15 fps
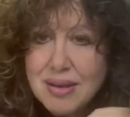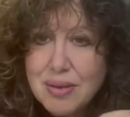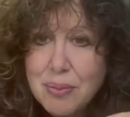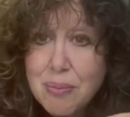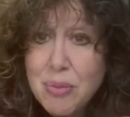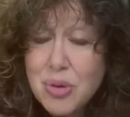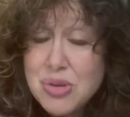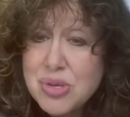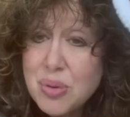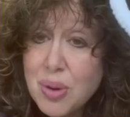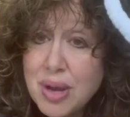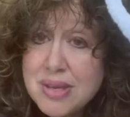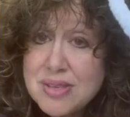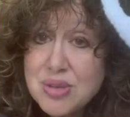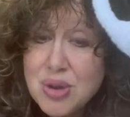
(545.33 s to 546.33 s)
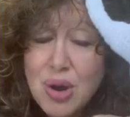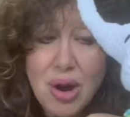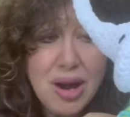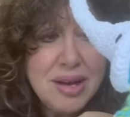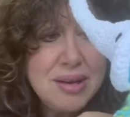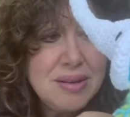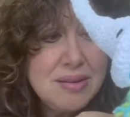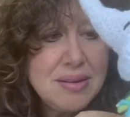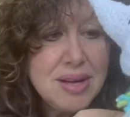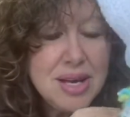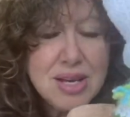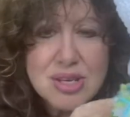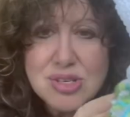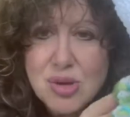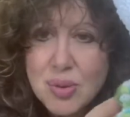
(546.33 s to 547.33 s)
mercerized cotton.
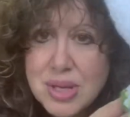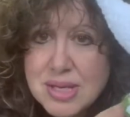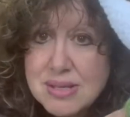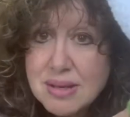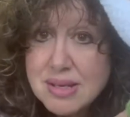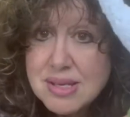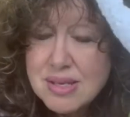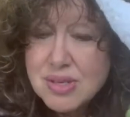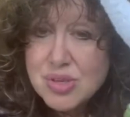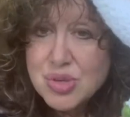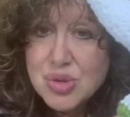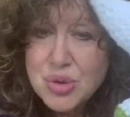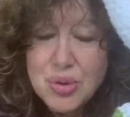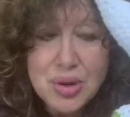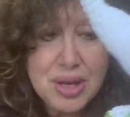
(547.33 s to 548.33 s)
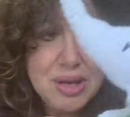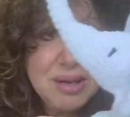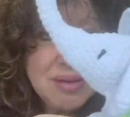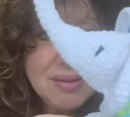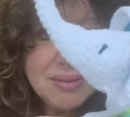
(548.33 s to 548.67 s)
So he's nice and sturdy.